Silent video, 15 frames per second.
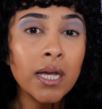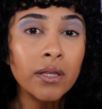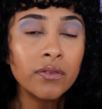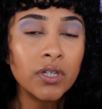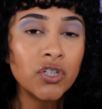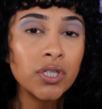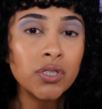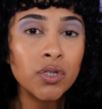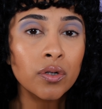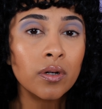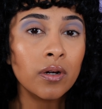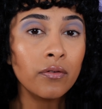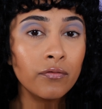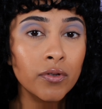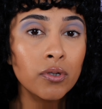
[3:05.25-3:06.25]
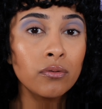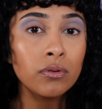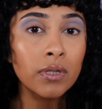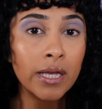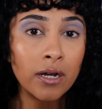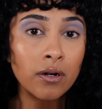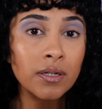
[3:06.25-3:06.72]
they just took a few
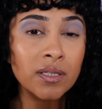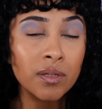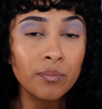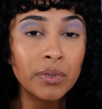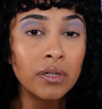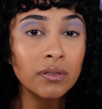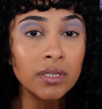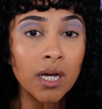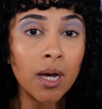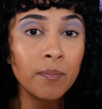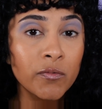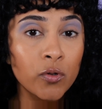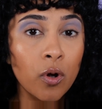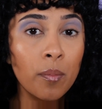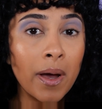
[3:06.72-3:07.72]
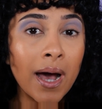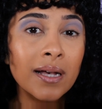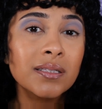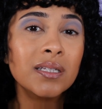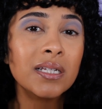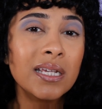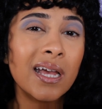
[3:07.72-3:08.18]
layers to build up to
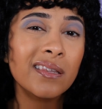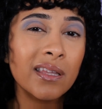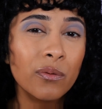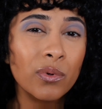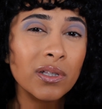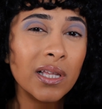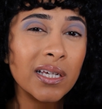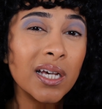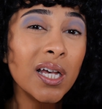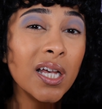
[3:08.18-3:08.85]
opacity and they were